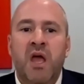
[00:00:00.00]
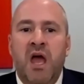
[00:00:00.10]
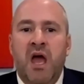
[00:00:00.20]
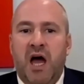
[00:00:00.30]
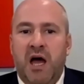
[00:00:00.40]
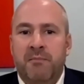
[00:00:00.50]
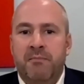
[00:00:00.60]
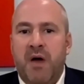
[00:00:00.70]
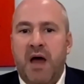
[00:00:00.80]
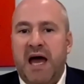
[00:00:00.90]

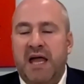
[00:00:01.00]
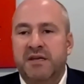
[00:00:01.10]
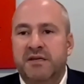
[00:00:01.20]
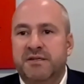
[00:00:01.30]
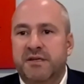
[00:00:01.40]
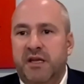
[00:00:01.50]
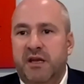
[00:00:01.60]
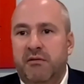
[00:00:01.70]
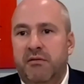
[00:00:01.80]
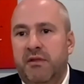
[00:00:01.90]
And
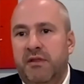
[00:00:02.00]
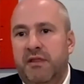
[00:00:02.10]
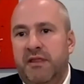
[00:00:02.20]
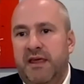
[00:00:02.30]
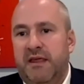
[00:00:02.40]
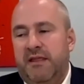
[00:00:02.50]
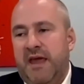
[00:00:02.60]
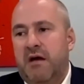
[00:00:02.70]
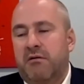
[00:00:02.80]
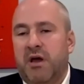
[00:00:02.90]
the
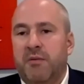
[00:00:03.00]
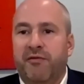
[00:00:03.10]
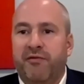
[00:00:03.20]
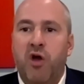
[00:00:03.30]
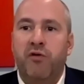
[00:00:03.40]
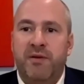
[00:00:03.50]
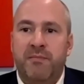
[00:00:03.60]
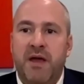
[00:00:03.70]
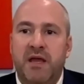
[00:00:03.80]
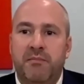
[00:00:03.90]
outcome of COVID
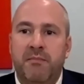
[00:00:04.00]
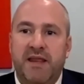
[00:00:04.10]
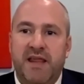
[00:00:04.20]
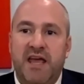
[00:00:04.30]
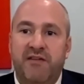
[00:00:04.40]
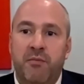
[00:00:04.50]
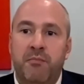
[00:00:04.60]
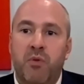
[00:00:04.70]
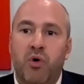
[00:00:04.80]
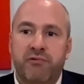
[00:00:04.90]
may make that even
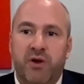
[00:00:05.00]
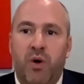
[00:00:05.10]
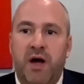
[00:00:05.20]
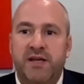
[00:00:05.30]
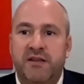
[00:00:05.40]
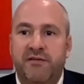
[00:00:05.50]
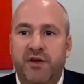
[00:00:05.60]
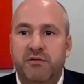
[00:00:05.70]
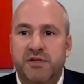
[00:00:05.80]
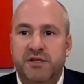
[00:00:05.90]
more required in the
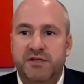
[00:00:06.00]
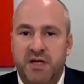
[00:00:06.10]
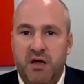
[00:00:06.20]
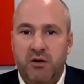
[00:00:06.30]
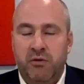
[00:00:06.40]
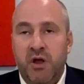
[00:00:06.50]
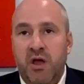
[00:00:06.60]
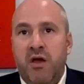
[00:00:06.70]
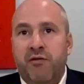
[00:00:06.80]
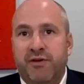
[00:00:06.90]
future. So,
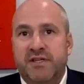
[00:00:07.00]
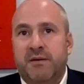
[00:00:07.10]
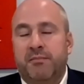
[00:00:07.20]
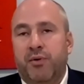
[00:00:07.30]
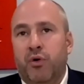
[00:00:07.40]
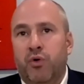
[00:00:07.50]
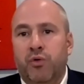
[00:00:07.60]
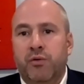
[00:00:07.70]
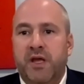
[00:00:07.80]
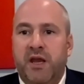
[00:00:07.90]
for
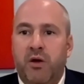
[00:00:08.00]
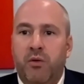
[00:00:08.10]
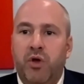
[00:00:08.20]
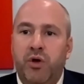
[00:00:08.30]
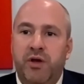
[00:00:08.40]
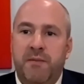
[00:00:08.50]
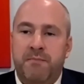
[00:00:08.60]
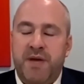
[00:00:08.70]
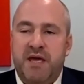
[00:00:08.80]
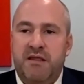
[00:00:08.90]
example, could it
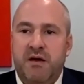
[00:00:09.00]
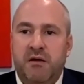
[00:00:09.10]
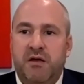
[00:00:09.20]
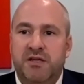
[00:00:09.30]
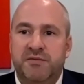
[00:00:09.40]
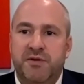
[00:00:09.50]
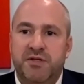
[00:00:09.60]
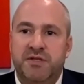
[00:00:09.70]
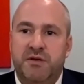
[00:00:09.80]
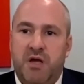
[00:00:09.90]
be that customers